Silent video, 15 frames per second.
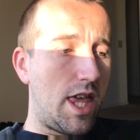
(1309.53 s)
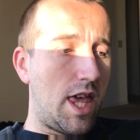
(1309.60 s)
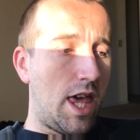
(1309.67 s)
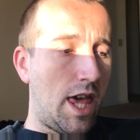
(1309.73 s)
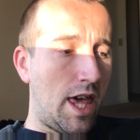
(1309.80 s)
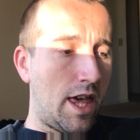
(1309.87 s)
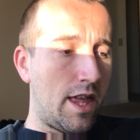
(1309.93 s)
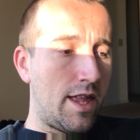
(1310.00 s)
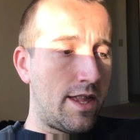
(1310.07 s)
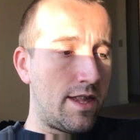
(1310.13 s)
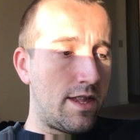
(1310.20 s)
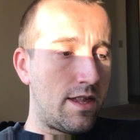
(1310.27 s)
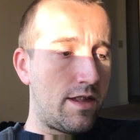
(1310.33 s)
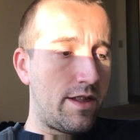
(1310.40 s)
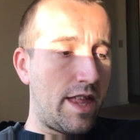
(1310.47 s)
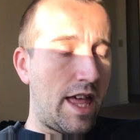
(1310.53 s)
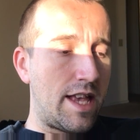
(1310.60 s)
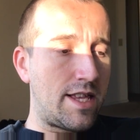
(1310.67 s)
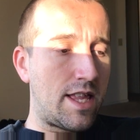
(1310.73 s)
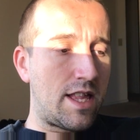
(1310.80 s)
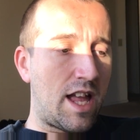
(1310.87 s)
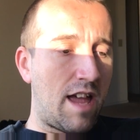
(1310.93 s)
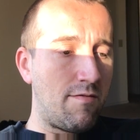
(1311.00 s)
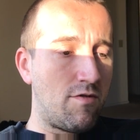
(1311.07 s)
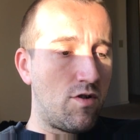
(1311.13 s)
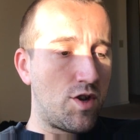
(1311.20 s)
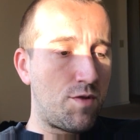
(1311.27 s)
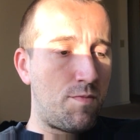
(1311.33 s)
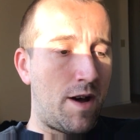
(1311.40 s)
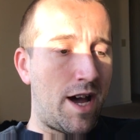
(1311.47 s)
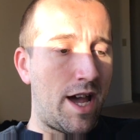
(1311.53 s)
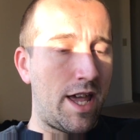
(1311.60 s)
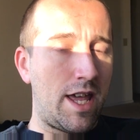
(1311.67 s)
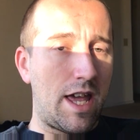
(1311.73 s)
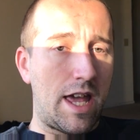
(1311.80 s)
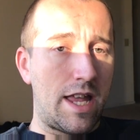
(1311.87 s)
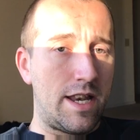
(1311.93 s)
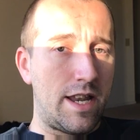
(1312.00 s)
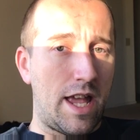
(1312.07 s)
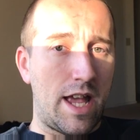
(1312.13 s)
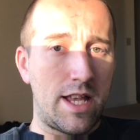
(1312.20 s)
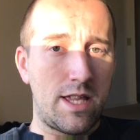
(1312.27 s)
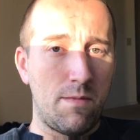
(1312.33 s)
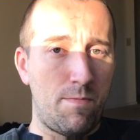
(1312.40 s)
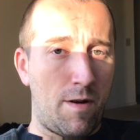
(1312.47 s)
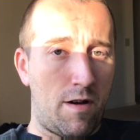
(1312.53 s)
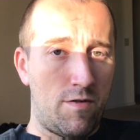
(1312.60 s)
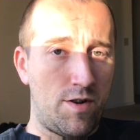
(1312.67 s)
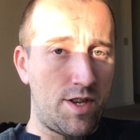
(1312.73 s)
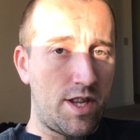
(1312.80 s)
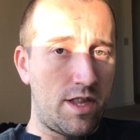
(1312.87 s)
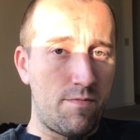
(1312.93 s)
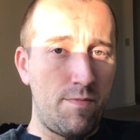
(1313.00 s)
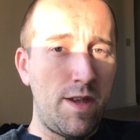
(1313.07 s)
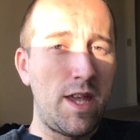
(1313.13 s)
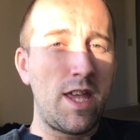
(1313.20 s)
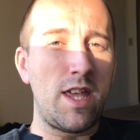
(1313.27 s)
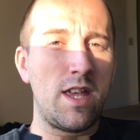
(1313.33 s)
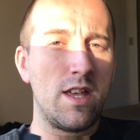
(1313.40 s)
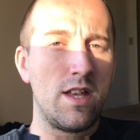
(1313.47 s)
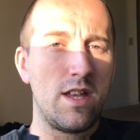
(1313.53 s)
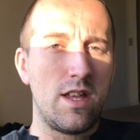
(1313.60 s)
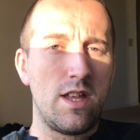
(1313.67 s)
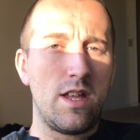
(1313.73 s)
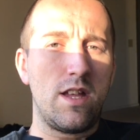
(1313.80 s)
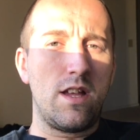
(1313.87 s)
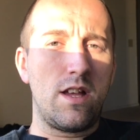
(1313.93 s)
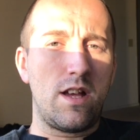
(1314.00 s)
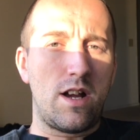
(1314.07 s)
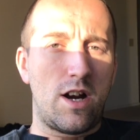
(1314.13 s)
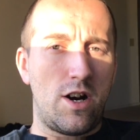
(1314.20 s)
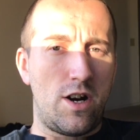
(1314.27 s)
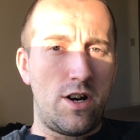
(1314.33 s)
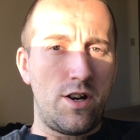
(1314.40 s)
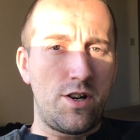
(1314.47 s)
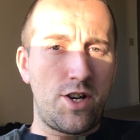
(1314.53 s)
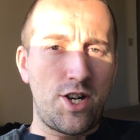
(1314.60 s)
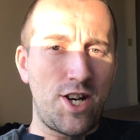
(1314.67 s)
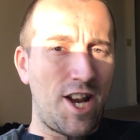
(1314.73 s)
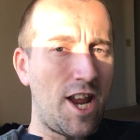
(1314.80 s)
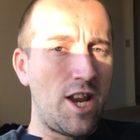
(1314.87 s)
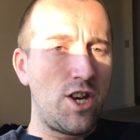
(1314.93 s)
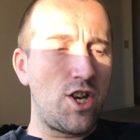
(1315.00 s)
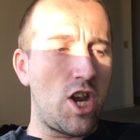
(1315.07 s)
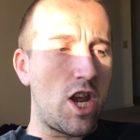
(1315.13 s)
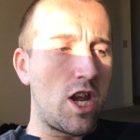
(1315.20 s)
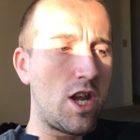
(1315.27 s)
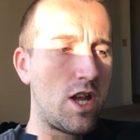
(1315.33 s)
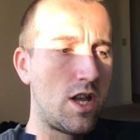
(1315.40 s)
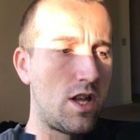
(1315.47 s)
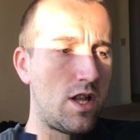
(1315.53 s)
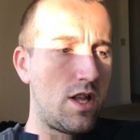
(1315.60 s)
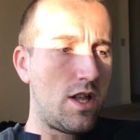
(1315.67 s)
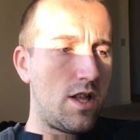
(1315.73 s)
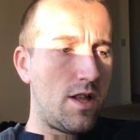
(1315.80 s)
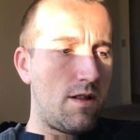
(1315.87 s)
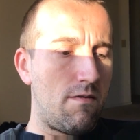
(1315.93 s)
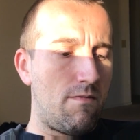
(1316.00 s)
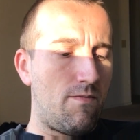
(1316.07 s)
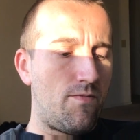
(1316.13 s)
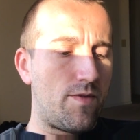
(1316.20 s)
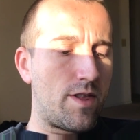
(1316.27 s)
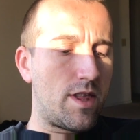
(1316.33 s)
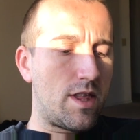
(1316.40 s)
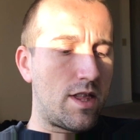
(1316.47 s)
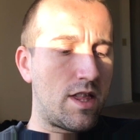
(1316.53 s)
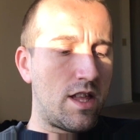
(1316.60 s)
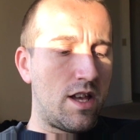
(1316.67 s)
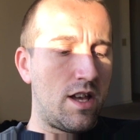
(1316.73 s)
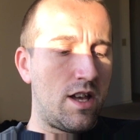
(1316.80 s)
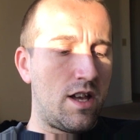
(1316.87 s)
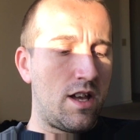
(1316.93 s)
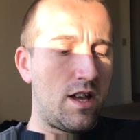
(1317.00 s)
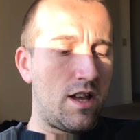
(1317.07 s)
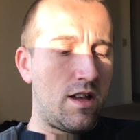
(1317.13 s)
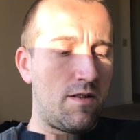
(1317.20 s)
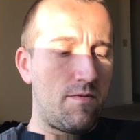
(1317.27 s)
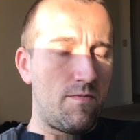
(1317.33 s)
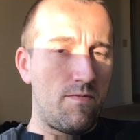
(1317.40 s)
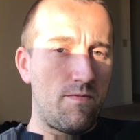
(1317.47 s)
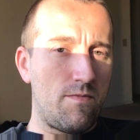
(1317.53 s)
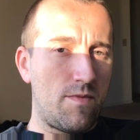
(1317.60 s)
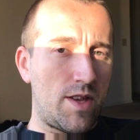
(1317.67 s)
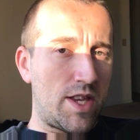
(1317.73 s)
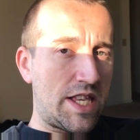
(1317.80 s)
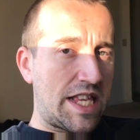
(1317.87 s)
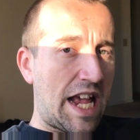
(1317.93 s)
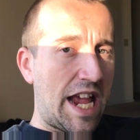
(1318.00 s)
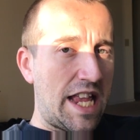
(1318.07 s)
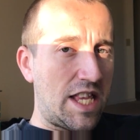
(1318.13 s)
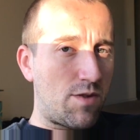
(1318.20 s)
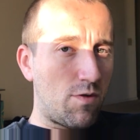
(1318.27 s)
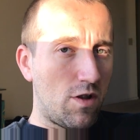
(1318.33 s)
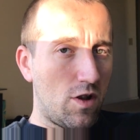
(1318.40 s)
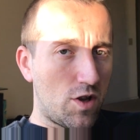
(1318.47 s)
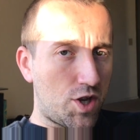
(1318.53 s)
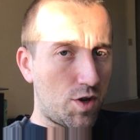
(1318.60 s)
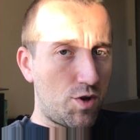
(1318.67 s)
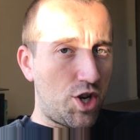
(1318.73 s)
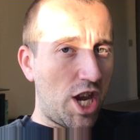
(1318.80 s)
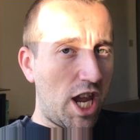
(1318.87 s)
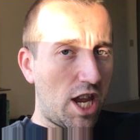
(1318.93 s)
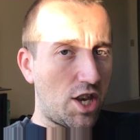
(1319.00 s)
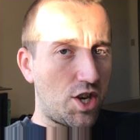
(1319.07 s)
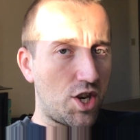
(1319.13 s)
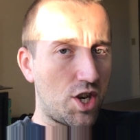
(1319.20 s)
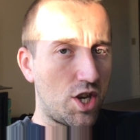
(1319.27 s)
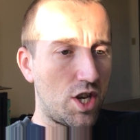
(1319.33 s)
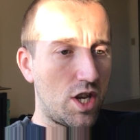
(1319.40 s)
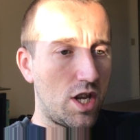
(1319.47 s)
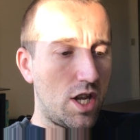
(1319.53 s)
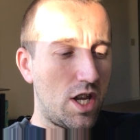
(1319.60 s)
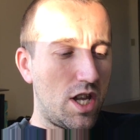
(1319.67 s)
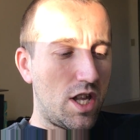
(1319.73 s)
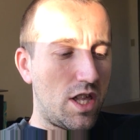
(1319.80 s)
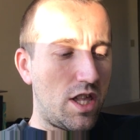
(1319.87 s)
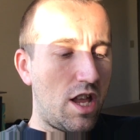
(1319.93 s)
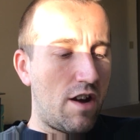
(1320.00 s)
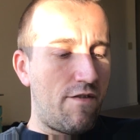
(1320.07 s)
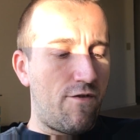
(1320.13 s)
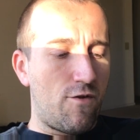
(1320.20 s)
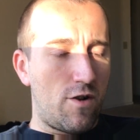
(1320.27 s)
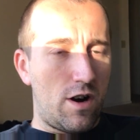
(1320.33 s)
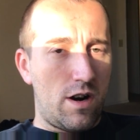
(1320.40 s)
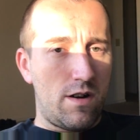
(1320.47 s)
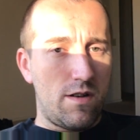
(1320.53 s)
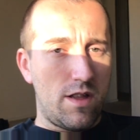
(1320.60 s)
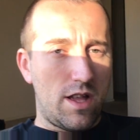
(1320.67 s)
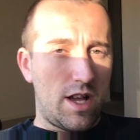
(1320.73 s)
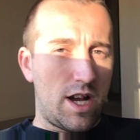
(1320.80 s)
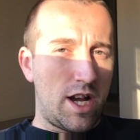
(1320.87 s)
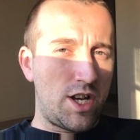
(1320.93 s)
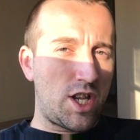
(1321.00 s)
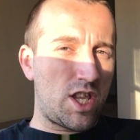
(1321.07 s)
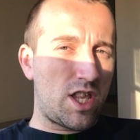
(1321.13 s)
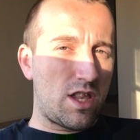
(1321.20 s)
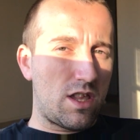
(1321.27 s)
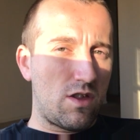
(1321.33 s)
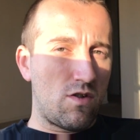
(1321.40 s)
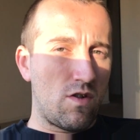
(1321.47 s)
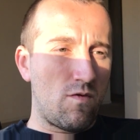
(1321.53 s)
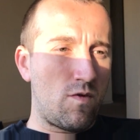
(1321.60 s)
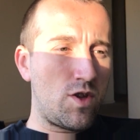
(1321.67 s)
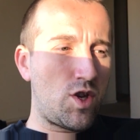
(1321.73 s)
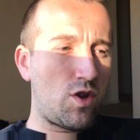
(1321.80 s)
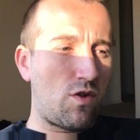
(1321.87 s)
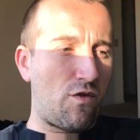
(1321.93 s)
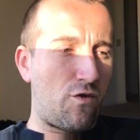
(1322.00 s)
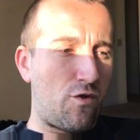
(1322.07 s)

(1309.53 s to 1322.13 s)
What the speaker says: And as the time goes by and as the powers that be are changing, the science will also change. Therefore, I just don't want you to